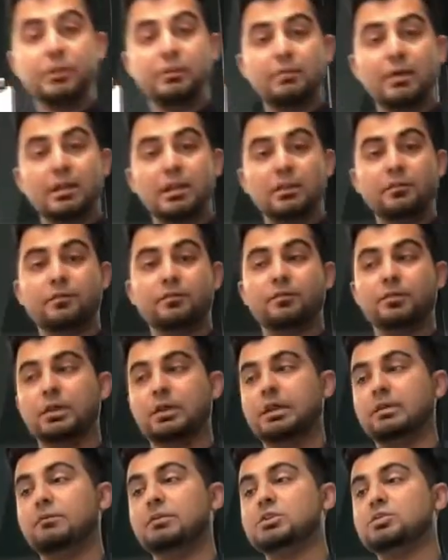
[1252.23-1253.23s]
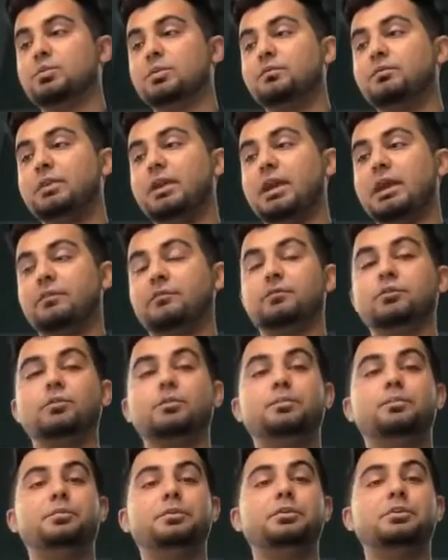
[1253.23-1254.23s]
develop which one we have to
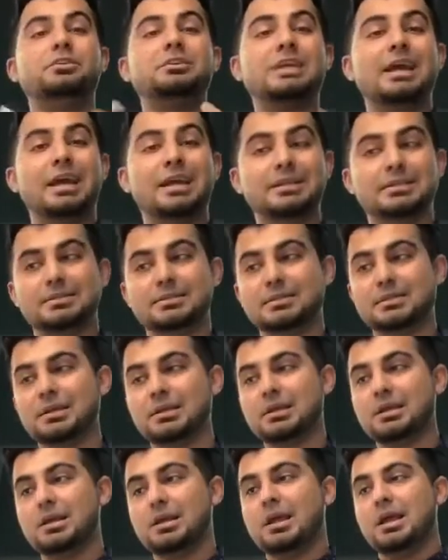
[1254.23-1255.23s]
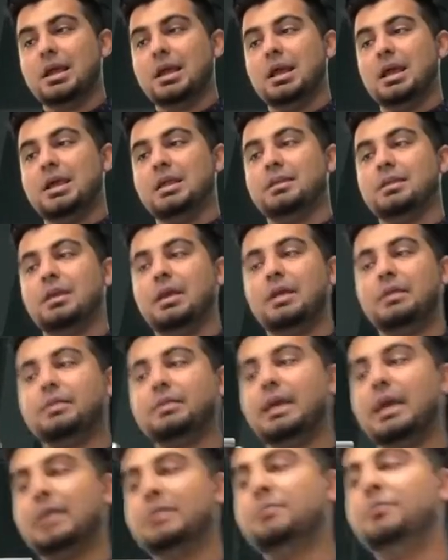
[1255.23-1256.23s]
prioritize,
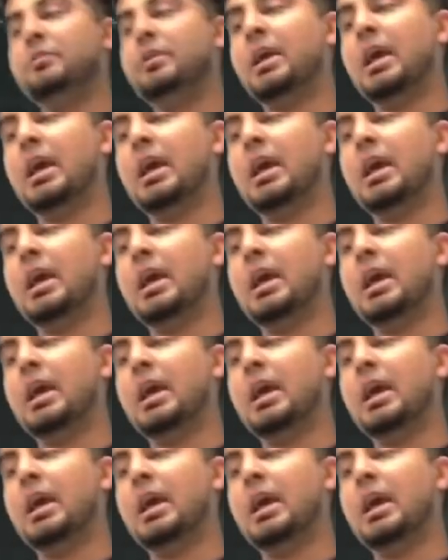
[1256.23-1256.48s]
and we